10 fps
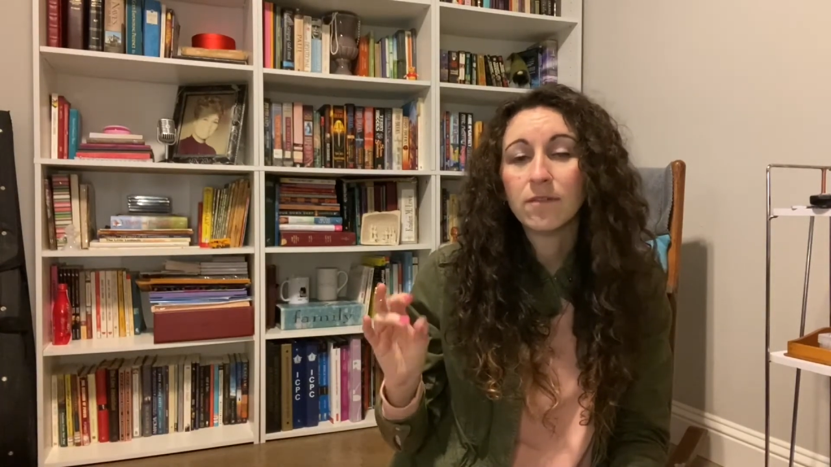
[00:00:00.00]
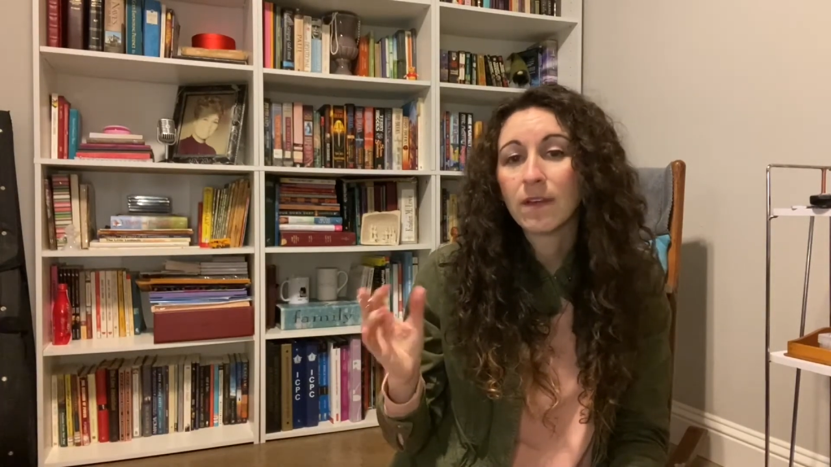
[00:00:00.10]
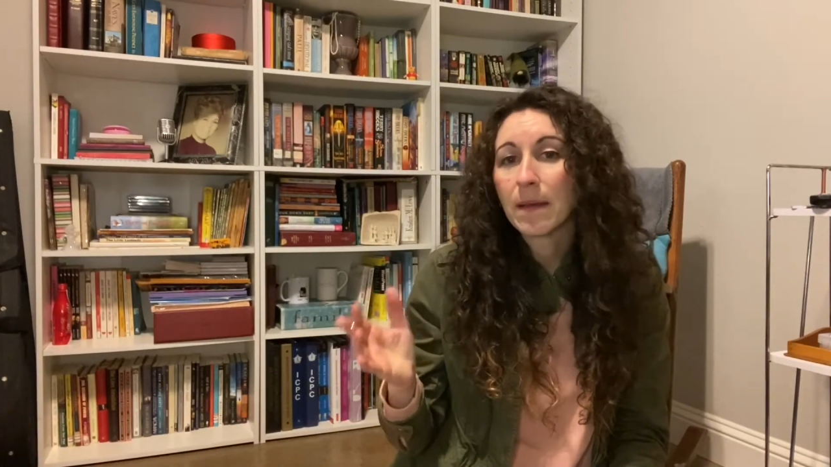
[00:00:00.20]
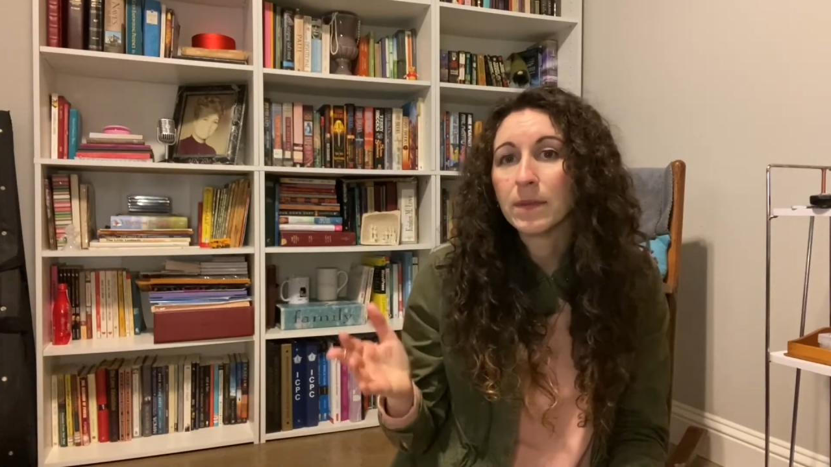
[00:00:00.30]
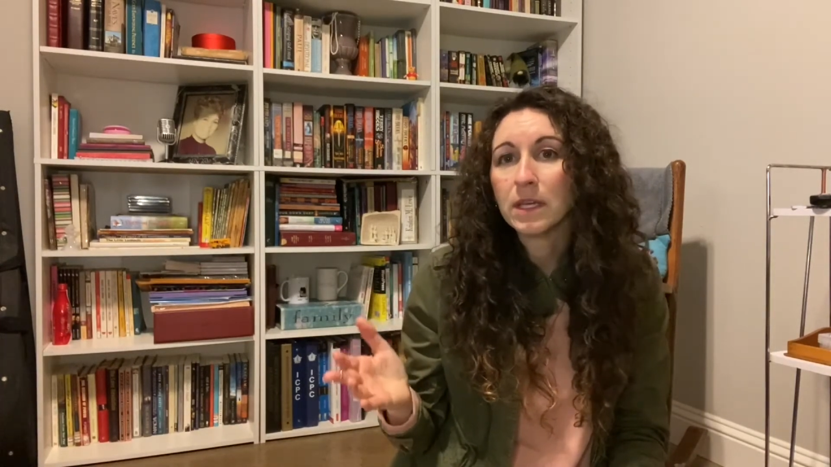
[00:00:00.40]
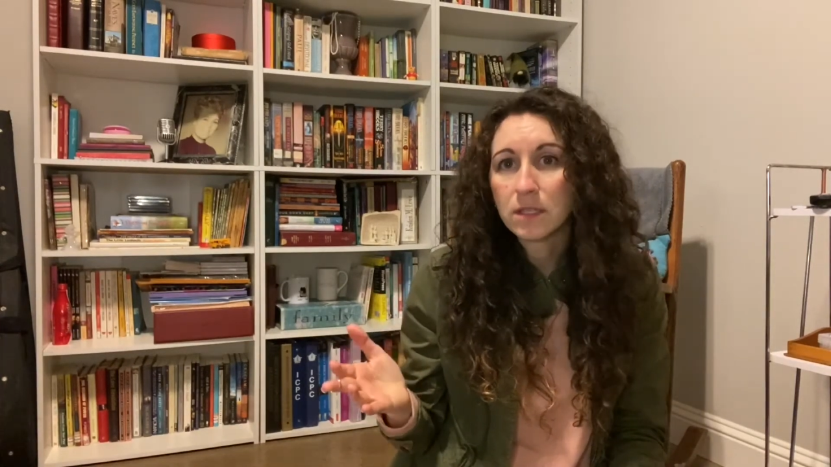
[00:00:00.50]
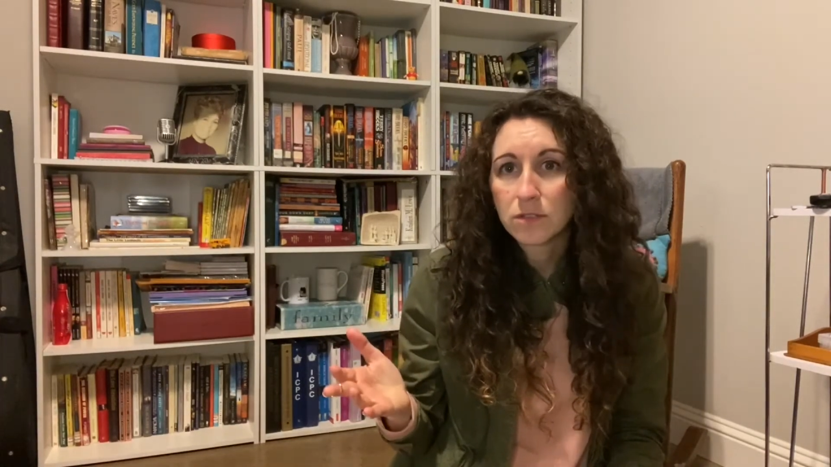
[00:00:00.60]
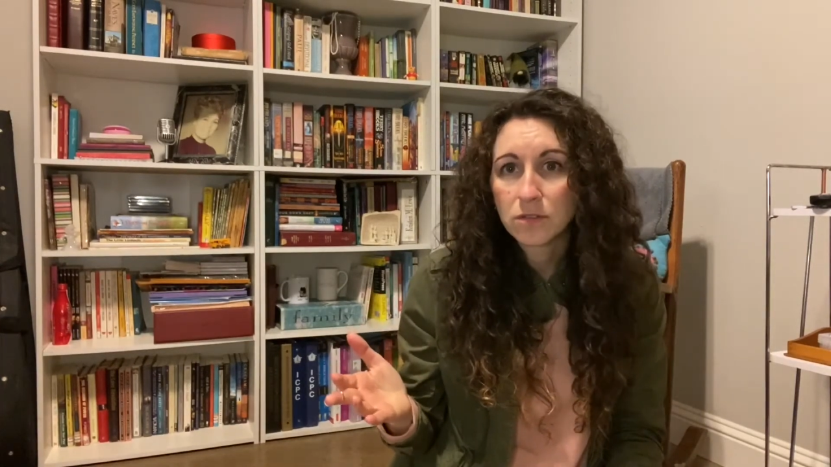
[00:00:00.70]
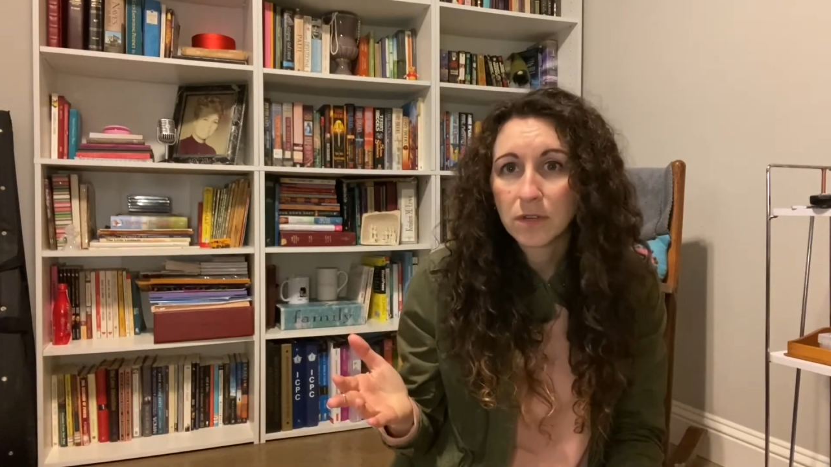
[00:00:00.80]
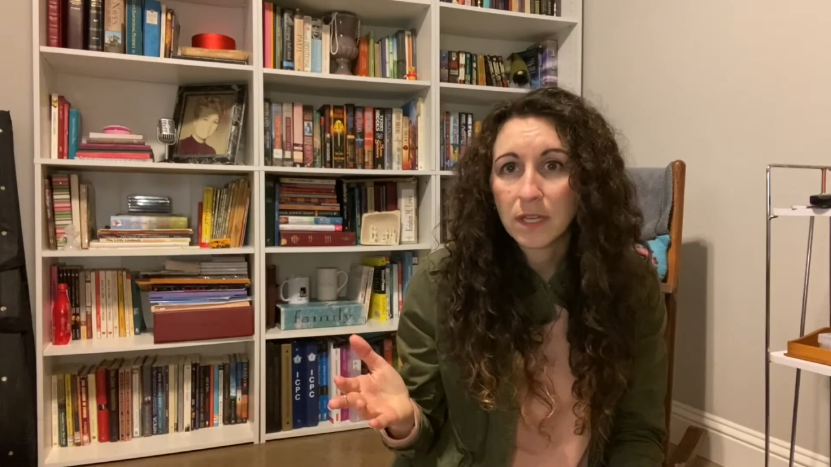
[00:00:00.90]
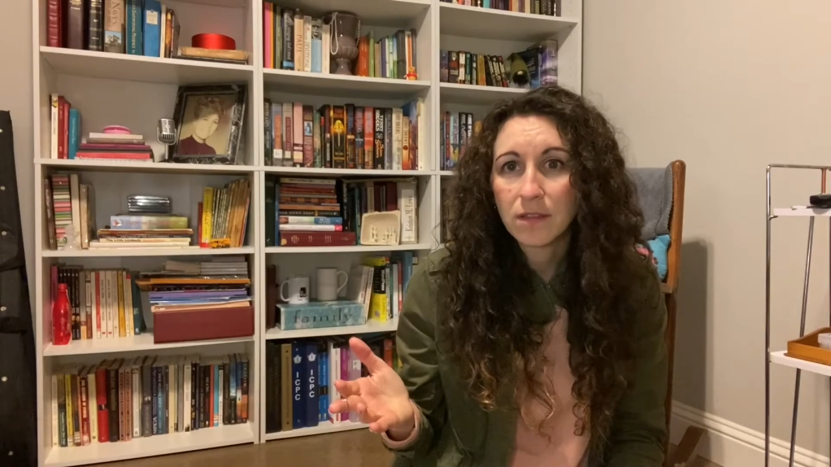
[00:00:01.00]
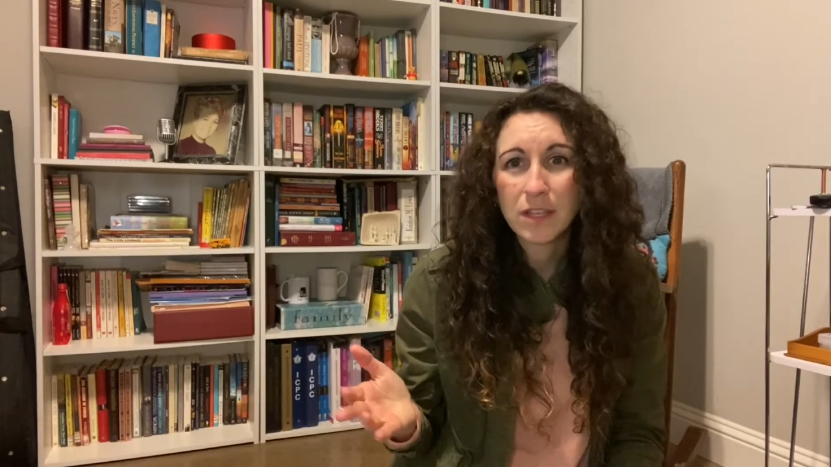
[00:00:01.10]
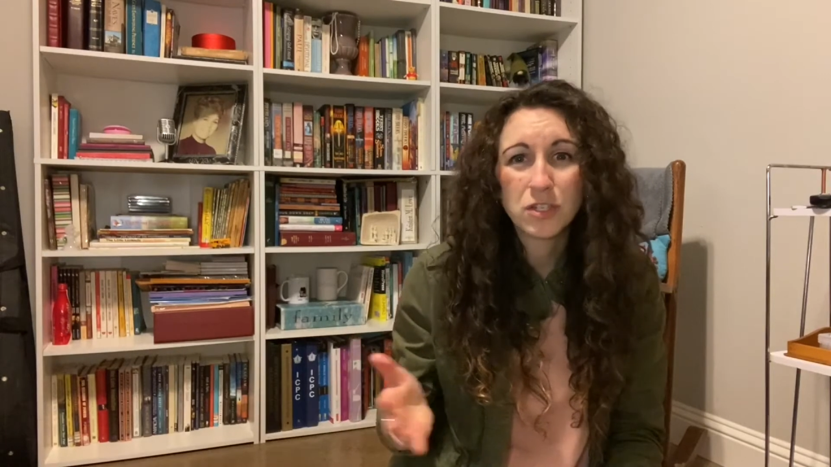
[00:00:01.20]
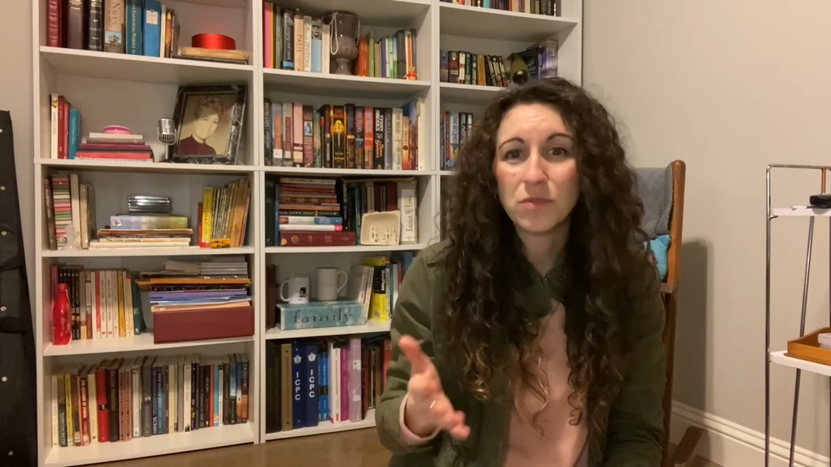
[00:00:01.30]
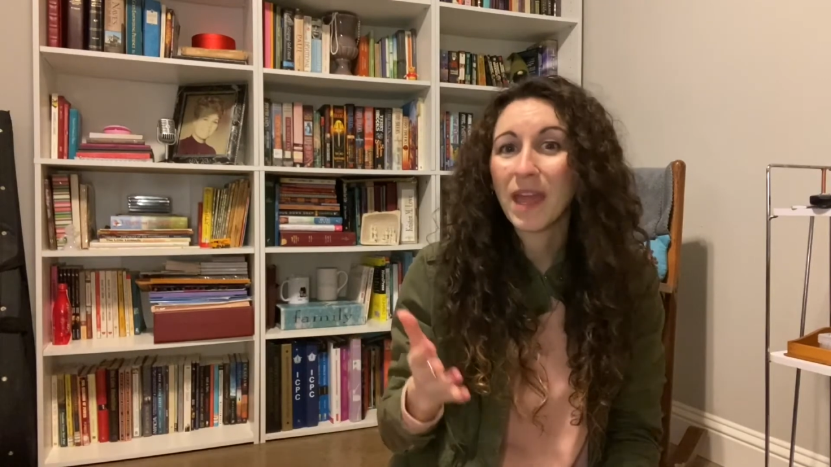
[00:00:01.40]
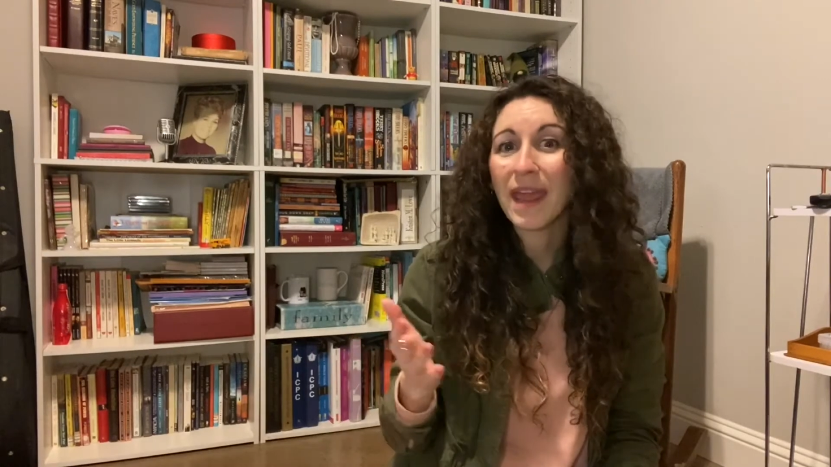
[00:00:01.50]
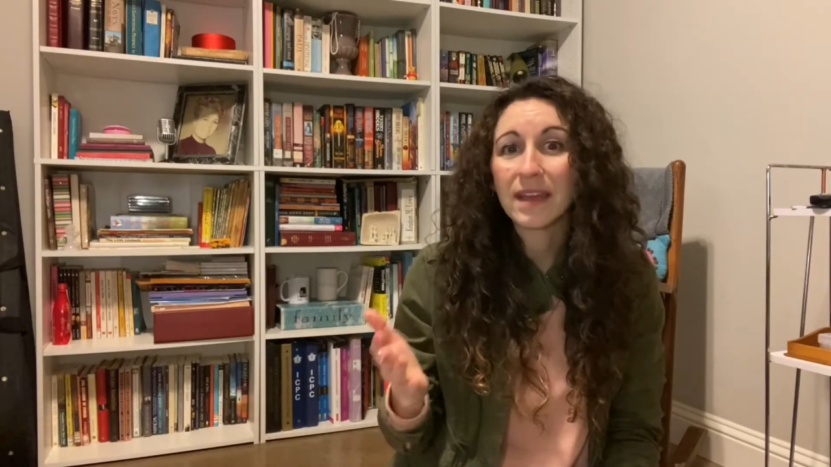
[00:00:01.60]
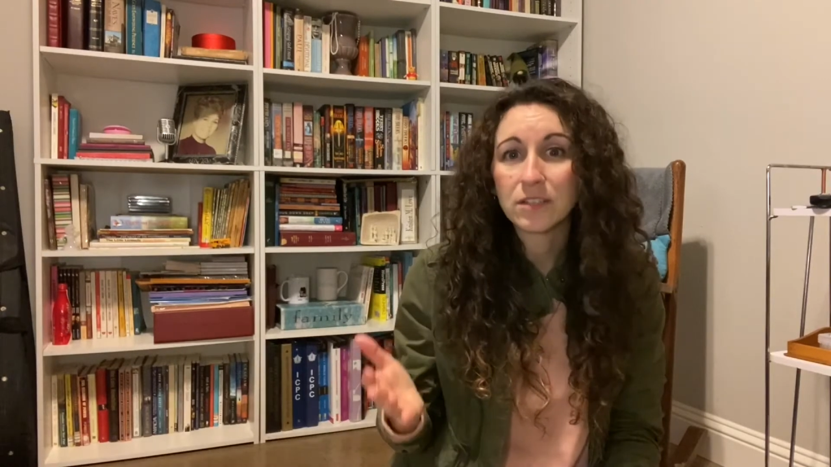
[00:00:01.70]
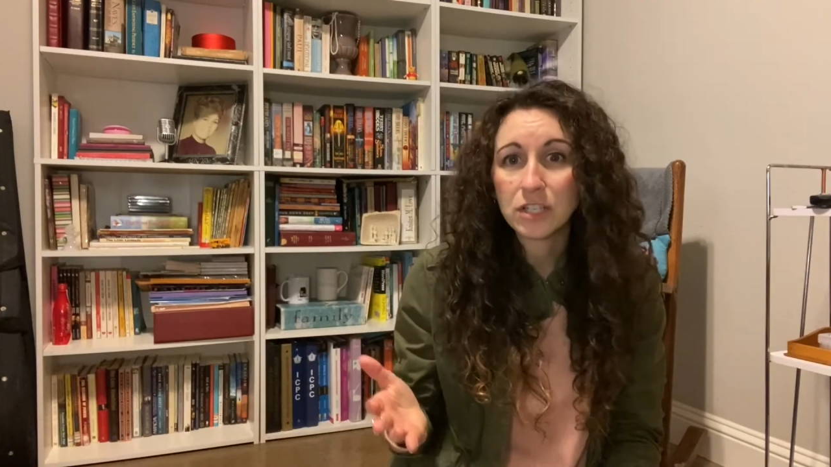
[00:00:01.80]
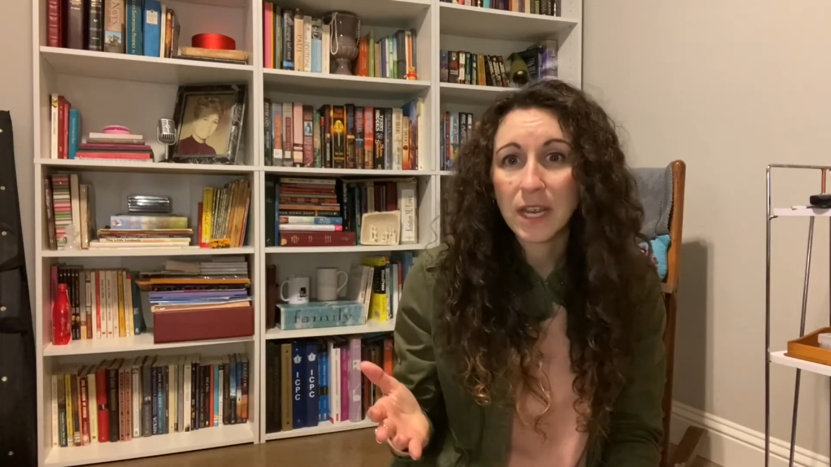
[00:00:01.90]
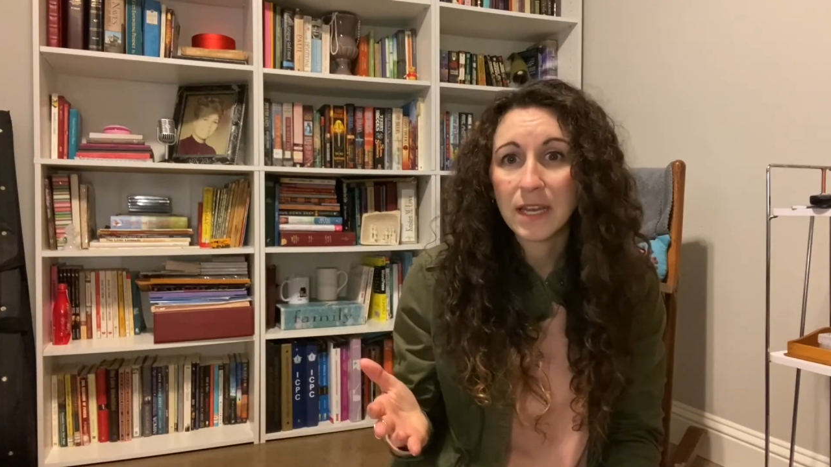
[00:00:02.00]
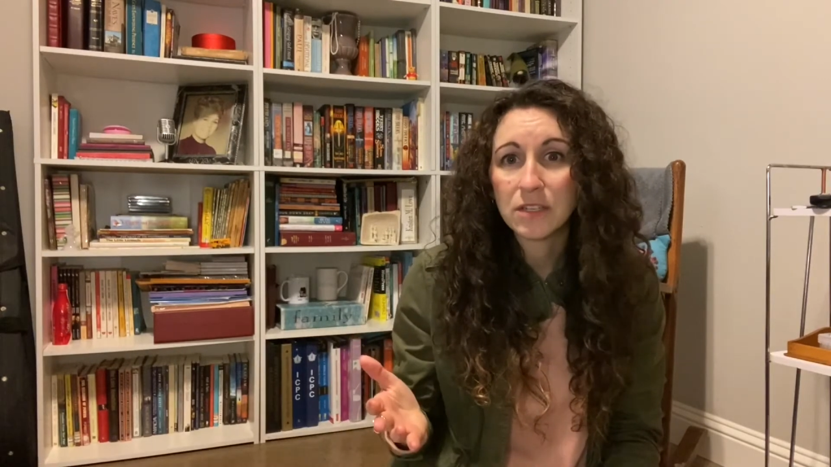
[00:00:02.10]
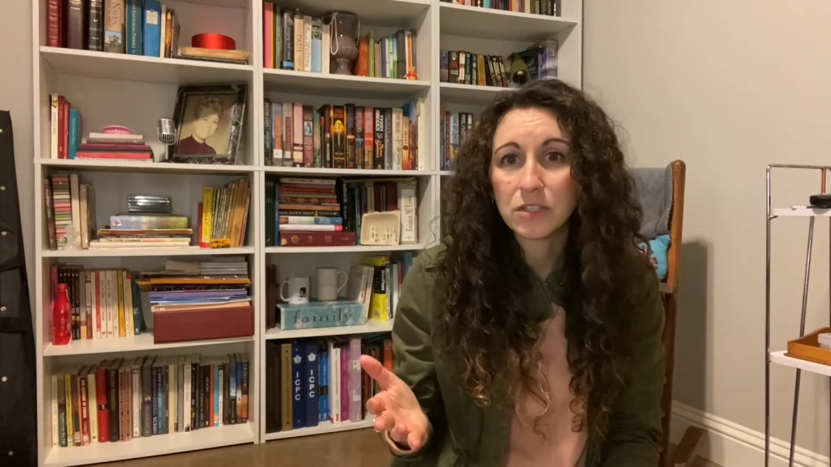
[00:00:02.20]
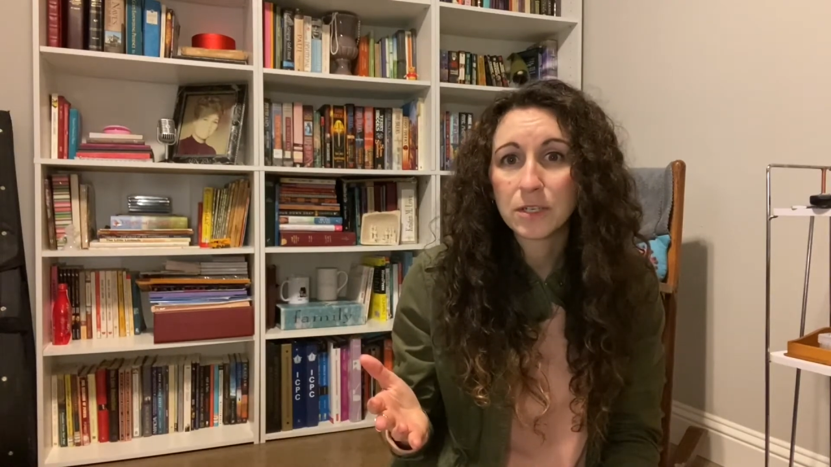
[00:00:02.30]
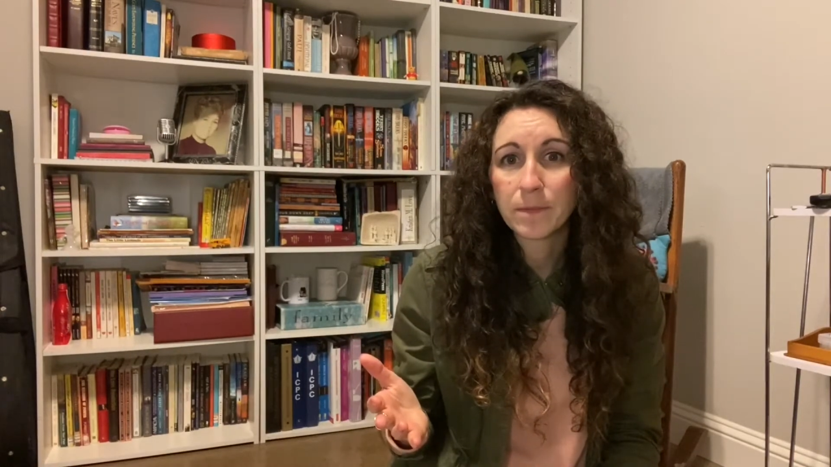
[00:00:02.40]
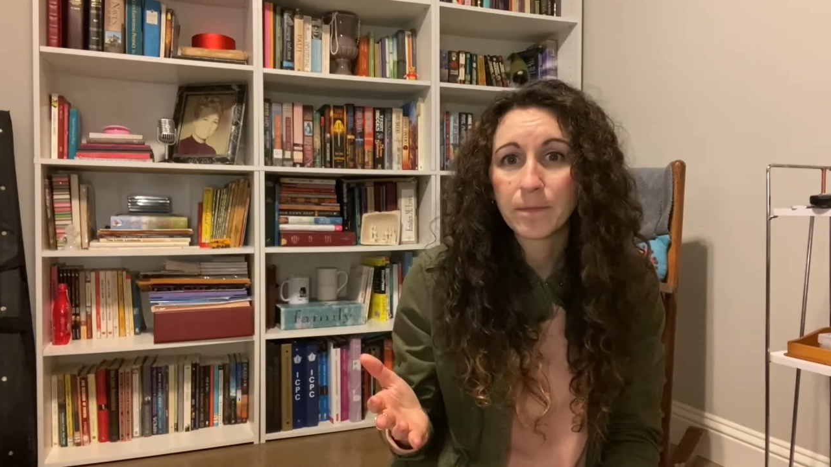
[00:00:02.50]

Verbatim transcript: family history, things you can't change.